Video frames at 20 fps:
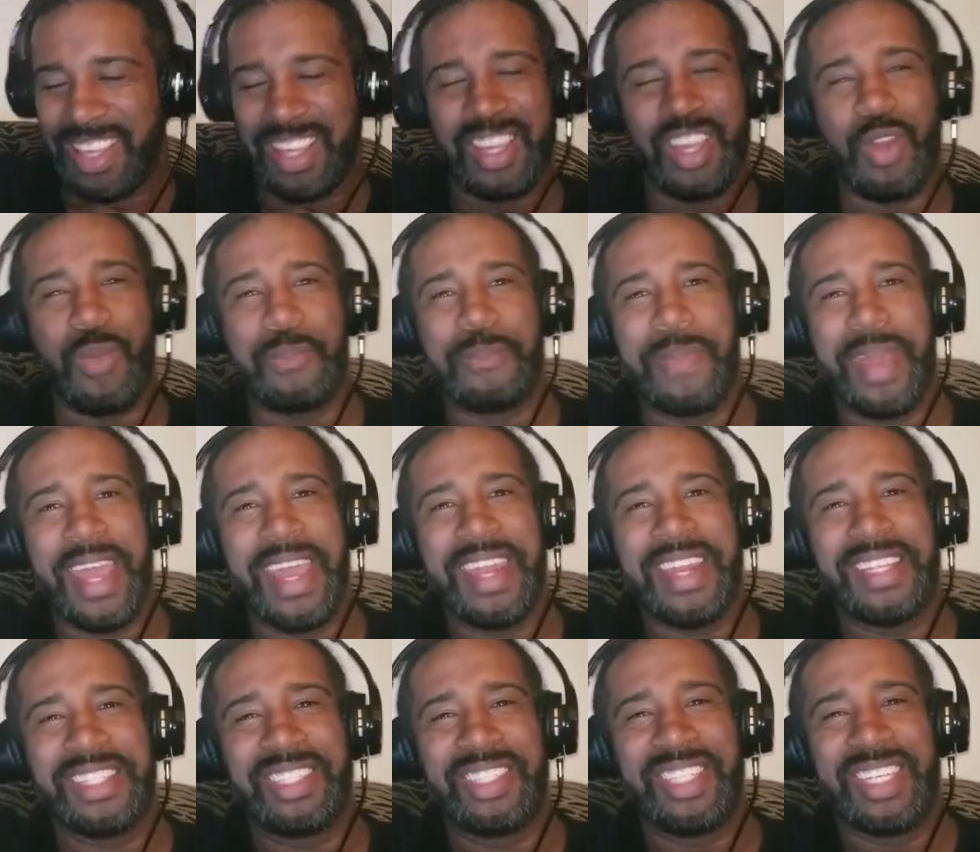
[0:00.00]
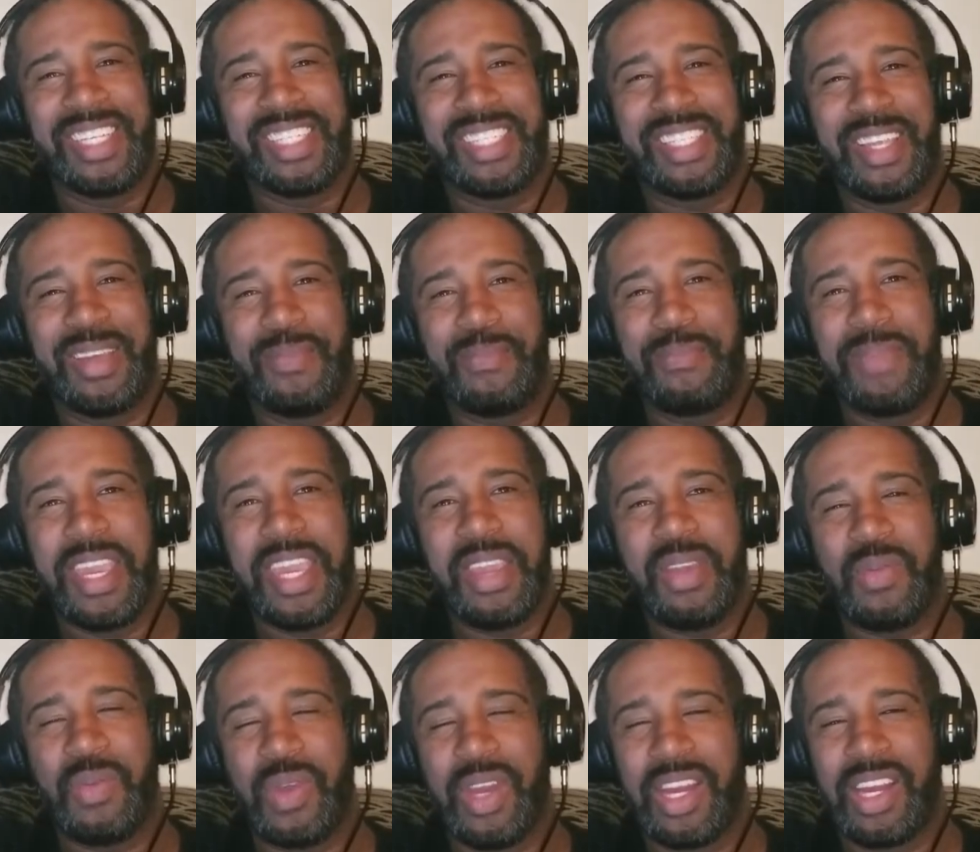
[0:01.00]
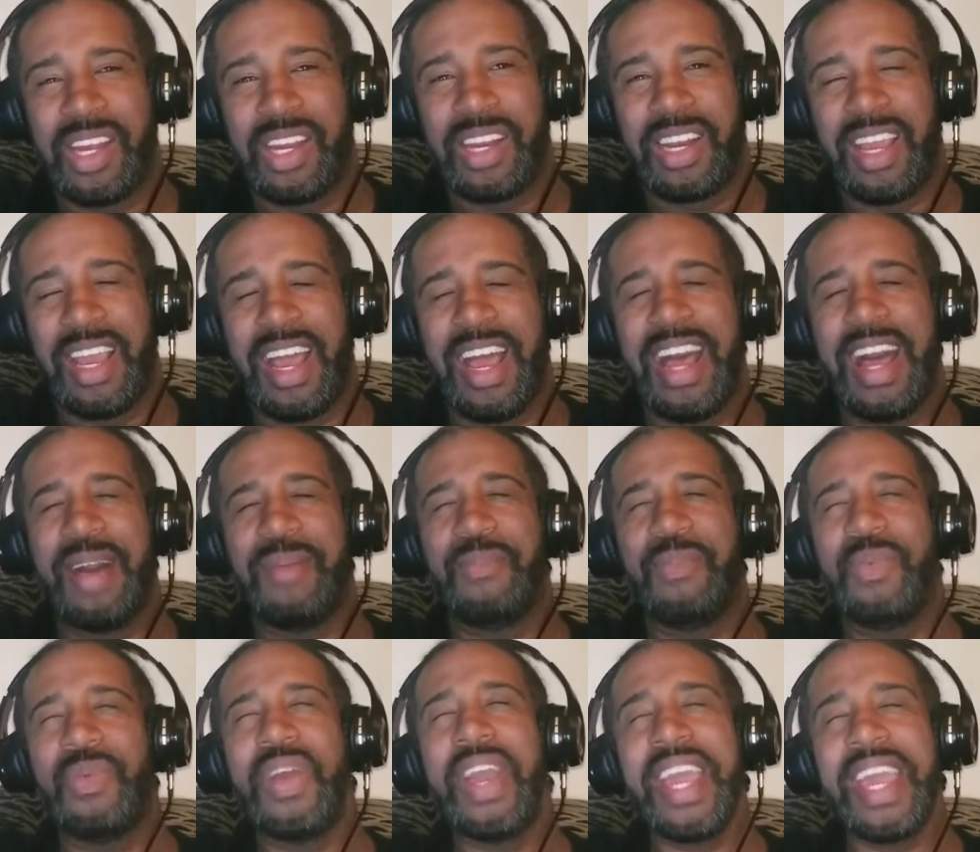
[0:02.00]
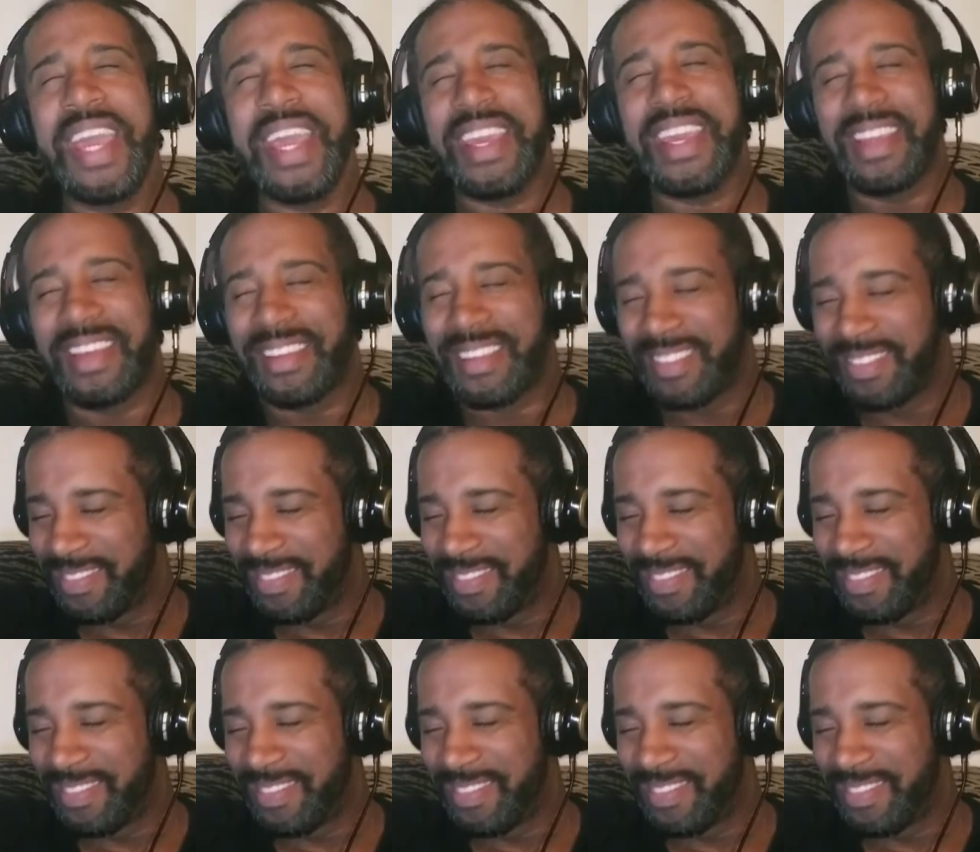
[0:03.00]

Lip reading: Your man is just a B-word. I'm weak.